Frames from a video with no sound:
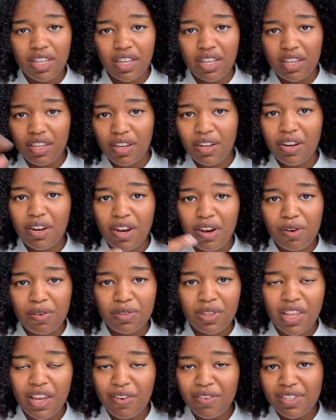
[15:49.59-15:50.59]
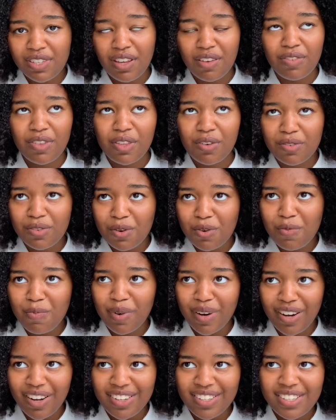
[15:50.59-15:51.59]
you know, they always give you those
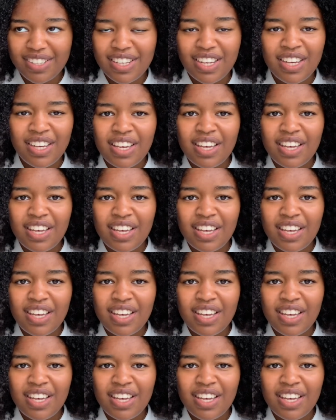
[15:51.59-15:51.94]
coupons,